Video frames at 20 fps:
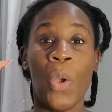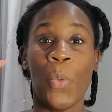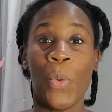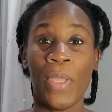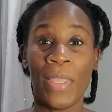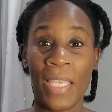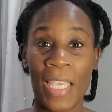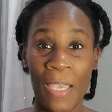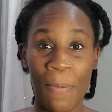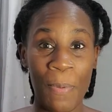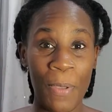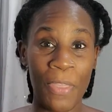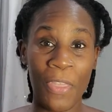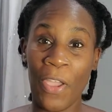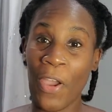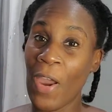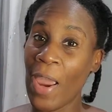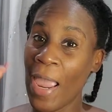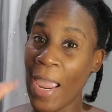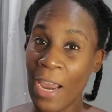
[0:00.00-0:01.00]
with keeping
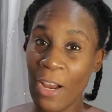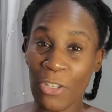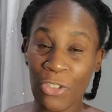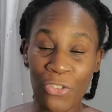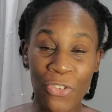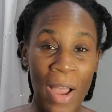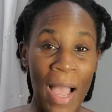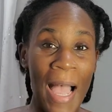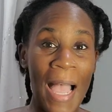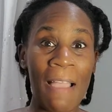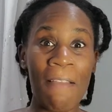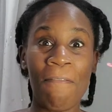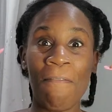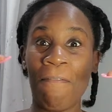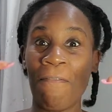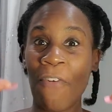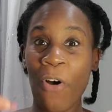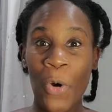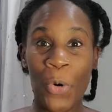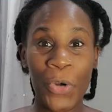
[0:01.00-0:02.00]
their hair dry,
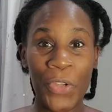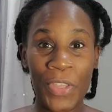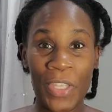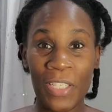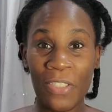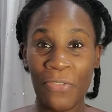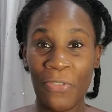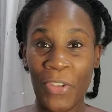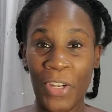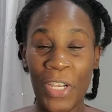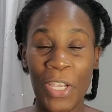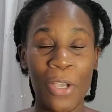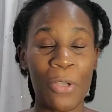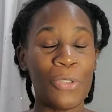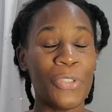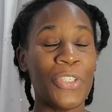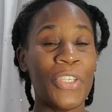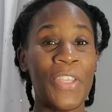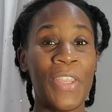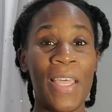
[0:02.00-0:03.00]
forward this
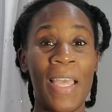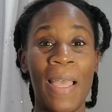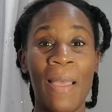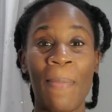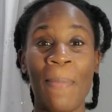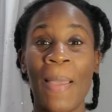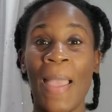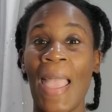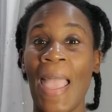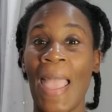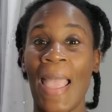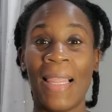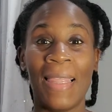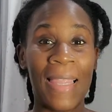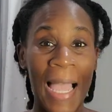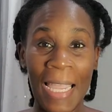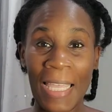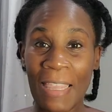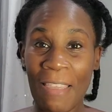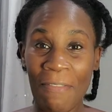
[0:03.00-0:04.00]
video to them.
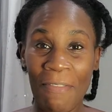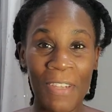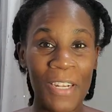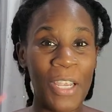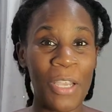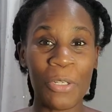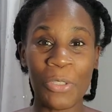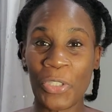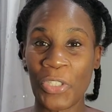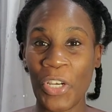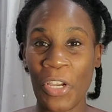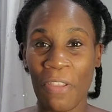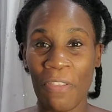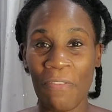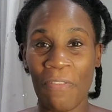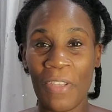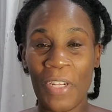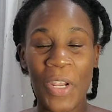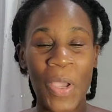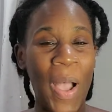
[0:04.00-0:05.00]
Like the video, share
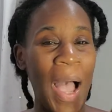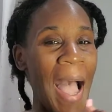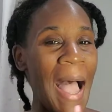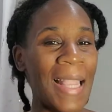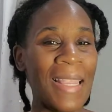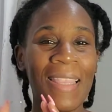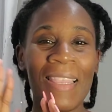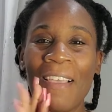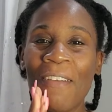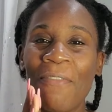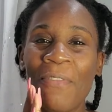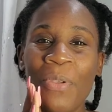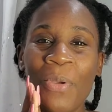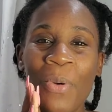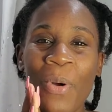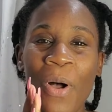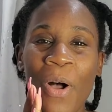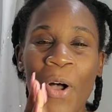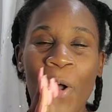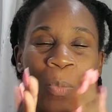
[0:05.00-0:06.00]
the video. I love
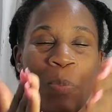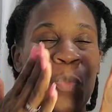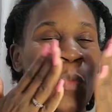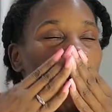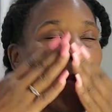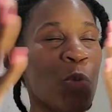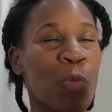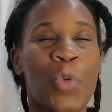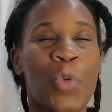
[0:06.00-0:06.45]
you all.